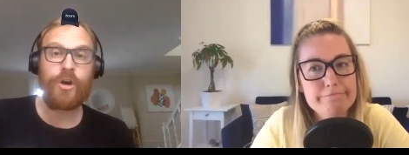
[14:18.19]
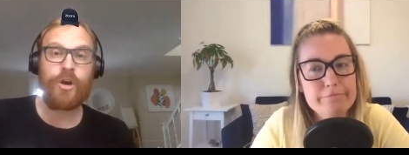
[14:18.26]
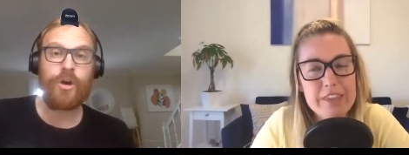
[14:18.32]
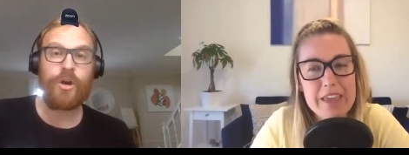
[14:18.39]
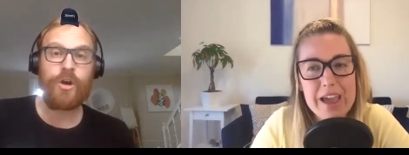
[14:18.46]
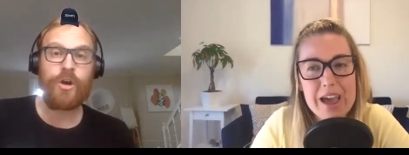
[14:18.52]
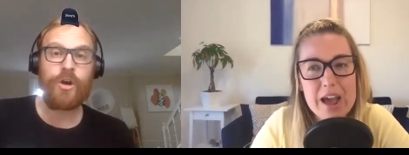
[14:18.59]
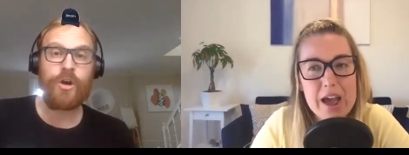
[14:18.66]

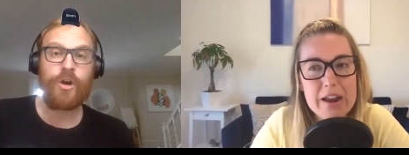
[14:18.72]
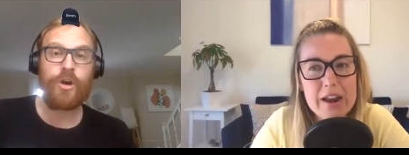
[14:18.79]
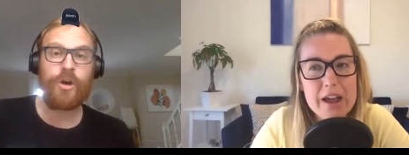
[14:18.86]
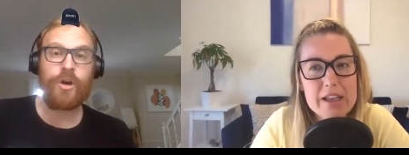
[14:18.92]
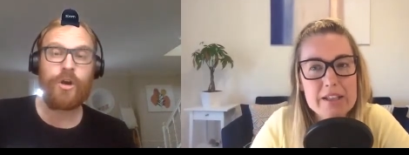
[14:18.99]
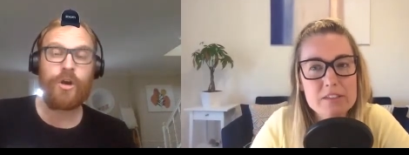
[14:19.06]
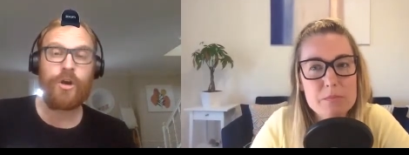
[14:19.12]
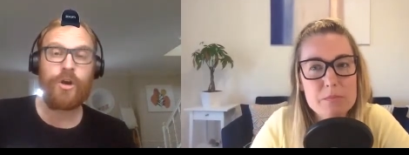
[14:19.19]
Speaker 1: yeah and
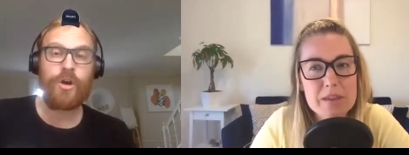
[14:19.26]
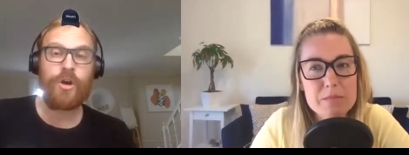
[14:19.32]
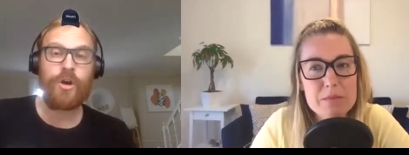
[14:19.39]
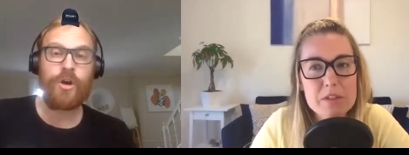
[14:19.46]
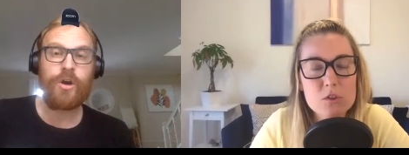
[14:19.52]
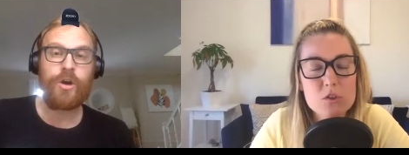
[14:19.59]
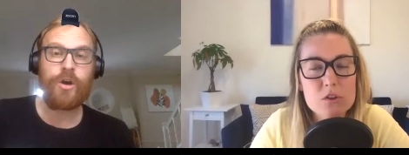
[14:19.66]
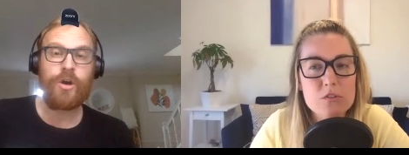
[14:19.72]
it's made
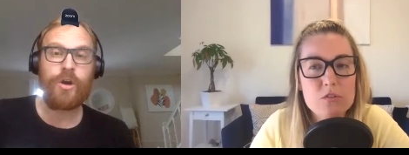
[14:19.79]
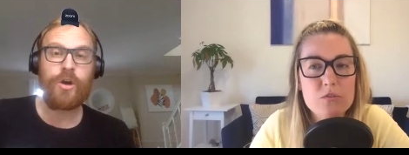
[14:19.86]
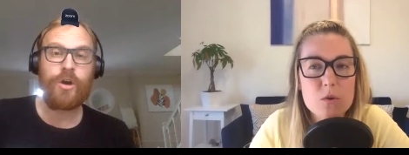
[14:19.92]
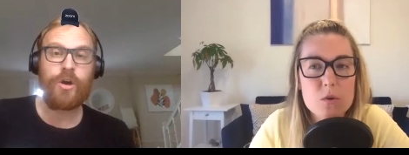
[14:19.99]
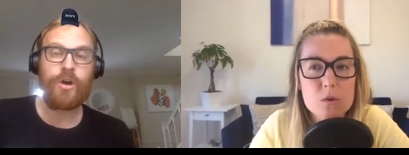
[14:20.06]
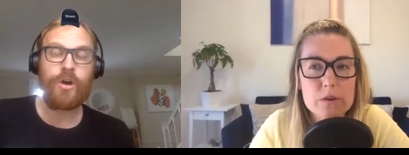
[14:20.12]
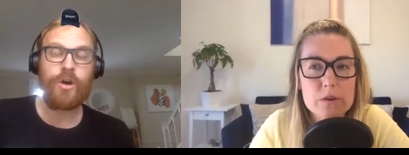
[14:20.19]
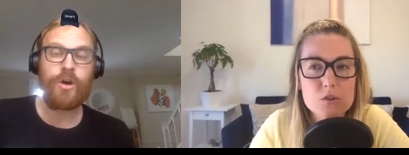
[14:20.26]
me look
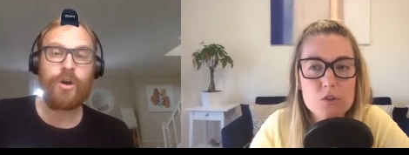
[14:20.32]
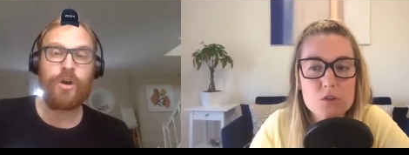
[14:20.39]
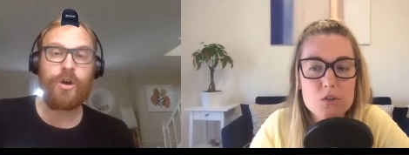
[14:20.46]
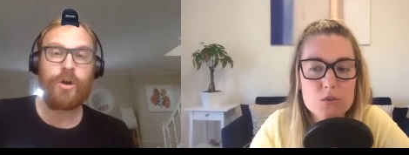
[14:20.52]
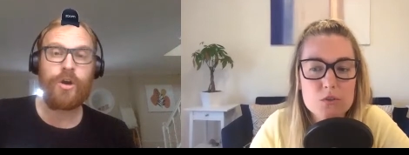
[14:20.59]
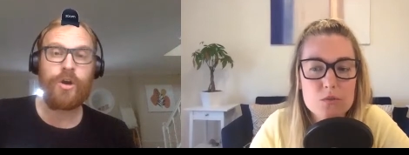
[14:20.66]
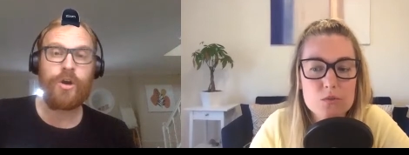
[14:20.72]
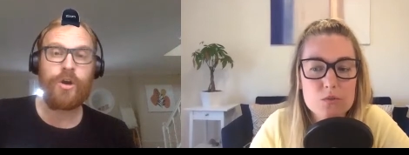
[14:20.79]
forward
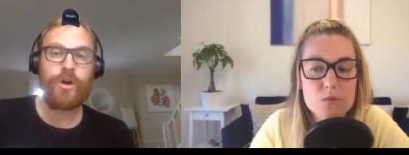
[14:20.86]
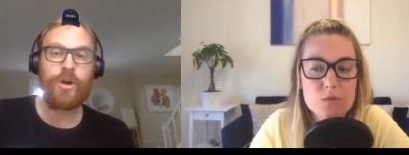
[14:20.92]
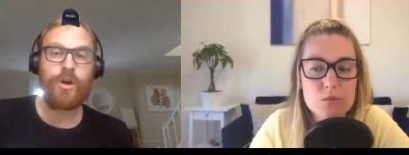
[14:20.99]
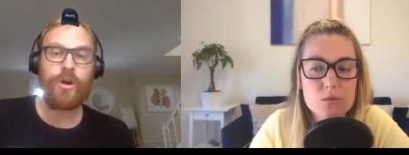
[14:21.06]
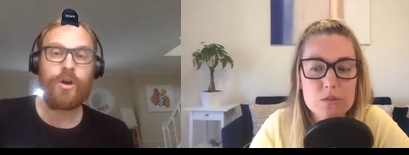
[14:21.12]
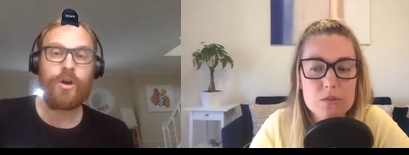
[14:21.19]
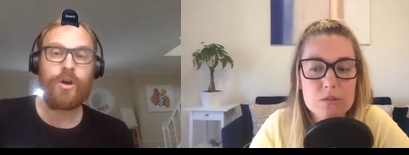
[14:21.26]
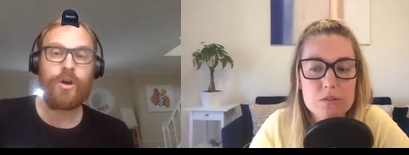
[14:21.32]

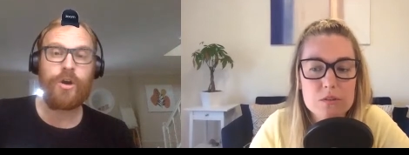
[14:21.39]
to